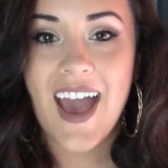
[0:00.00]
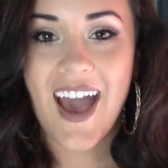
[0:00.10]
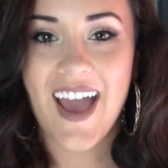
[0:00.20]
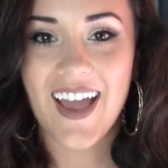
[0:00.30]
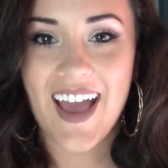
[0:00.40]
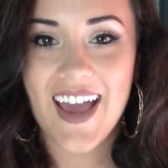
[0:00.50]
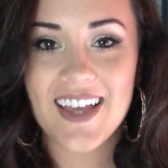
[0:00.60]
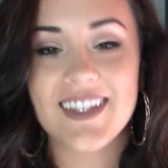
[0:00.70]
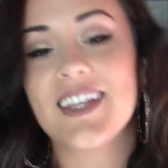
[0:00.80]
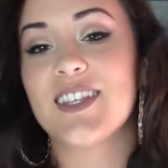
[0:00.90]
Hi
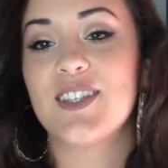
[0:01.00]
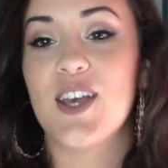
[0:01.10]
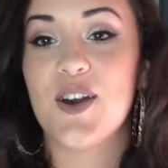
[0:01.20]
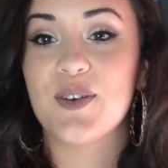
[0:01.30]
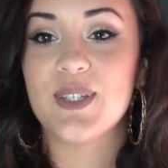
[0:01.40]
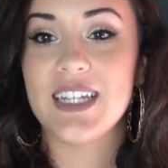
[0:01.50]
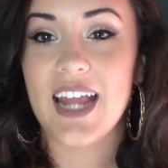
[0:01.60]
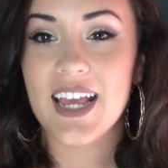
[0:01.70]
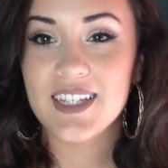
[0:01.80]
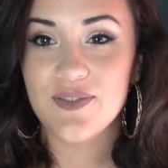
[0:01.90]
guys! So
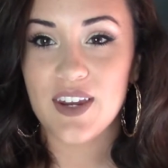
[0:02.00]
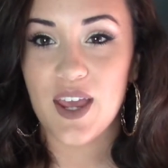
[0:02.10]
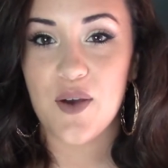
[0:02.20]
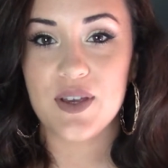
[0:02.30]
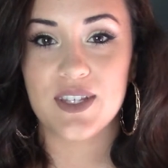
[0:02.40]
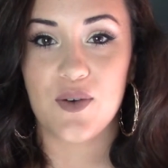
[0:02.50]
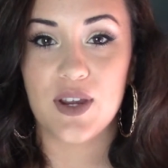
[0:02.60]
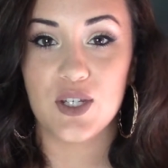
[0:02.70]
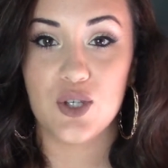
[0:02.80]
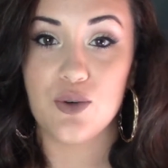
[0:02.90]
today's video is
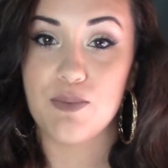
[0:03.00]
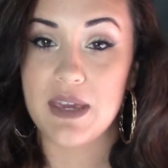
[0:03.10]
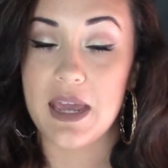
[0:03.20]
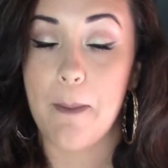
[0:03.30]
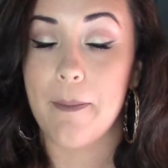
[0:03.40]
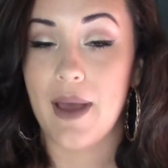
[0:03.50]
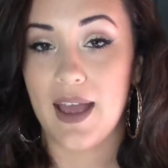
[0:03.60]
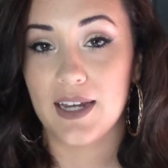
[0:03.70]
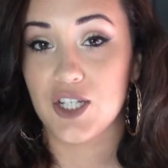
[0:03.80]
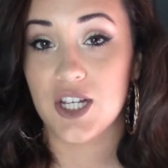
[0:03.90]
going to be
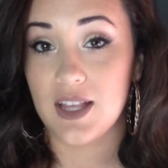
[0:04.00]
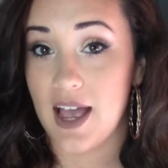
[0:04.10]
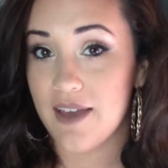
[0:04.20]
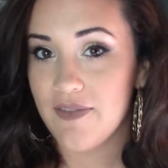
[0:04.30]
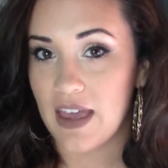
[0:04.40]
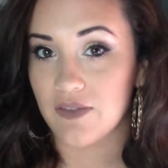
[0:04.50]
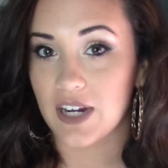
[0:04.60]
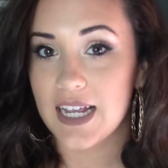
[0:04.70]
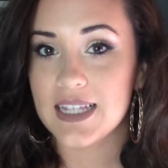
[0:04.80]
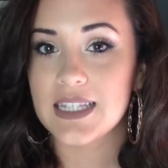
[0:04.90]
my July
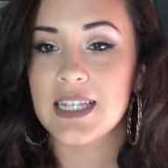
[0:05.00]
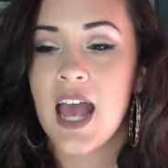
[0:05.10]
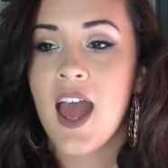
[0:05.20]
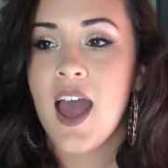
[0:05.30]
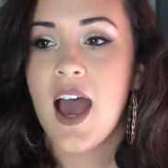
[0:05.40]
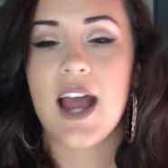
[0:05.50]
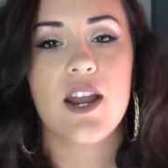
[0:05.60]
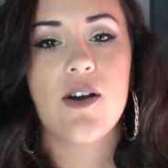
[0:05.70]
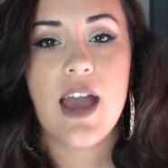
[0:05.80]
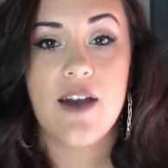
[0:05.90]
favorites. I
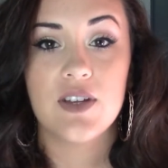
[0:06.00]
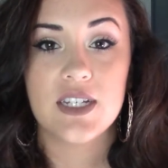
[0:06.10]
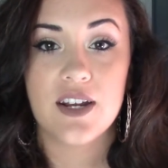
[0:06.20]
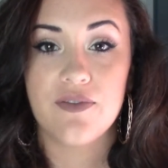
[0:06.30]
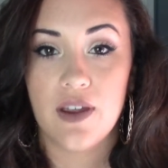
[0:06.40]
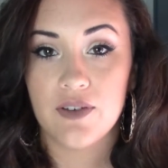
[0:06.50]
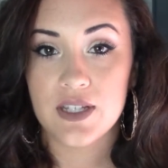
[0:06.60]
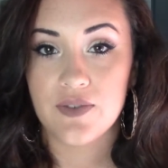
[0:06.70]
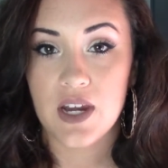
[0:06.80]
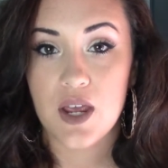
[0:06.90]
know I haven't done a
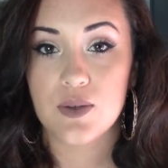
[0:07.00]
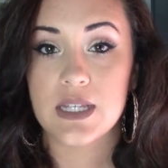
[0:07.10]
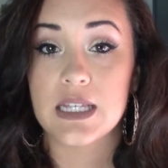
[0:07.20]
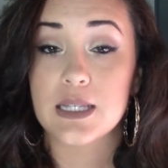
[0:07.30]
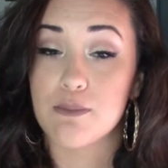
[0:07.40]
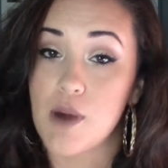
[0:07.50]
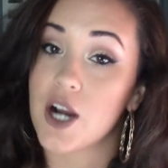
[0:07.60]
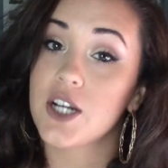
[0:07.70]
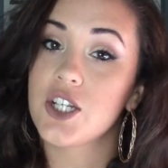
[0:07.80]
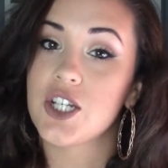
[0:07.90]
favorites video since
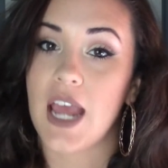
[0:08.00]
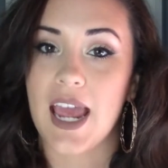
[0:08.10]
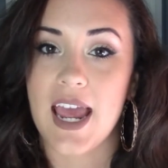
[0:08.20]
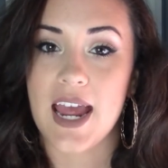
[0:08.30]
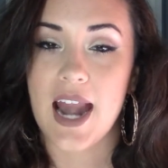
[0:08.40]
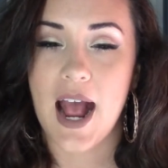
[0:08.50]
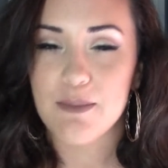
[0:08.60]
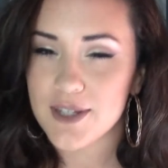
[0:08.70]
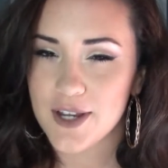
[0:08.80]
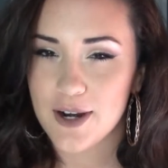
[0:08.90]
March and
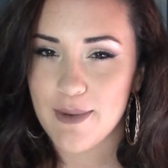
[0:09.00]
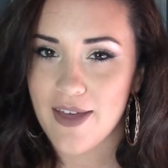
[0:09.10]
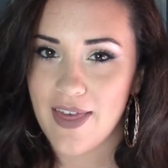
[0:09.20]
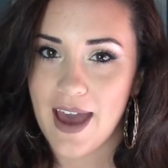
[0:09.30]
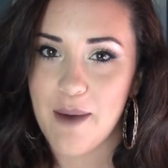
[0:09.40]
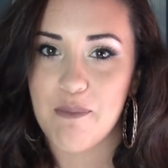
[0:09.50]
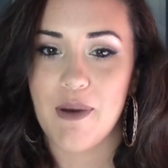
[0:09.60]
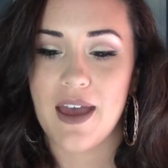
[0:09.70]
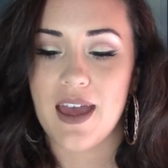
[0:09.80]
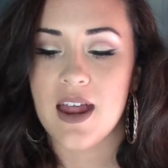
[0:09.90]
I'm sorry about that,
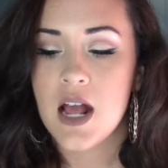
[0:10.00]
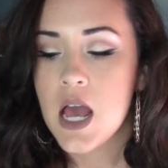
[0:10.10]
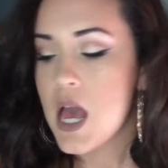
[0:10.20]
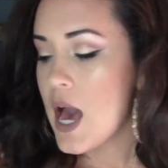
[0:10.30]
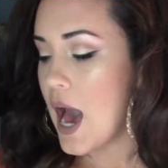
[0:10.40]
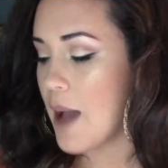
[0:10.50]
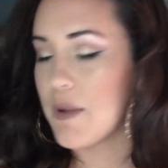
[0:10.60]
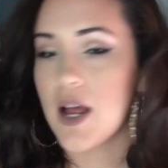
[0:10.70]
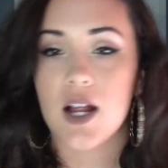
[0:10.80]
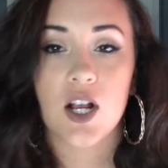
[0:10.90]
but I'm
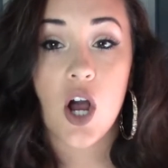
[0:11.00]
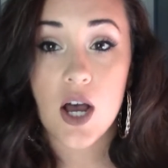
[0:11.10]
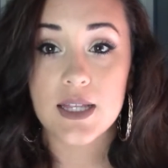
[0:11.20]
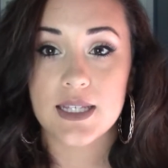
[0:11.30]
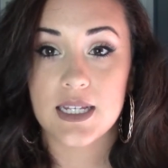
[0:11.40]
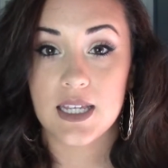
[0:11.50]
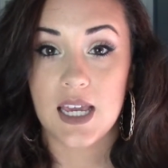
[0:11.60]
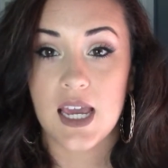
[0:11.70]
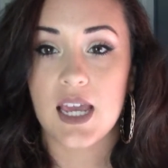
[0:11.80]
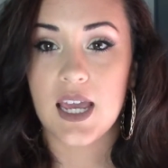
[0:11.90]
not
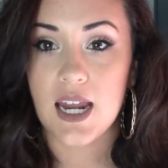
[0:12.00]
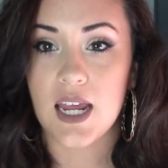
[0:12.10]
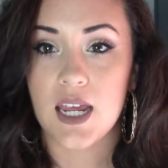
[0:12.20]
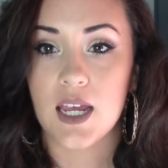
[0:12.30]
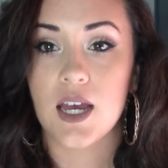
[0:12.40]
constantly getting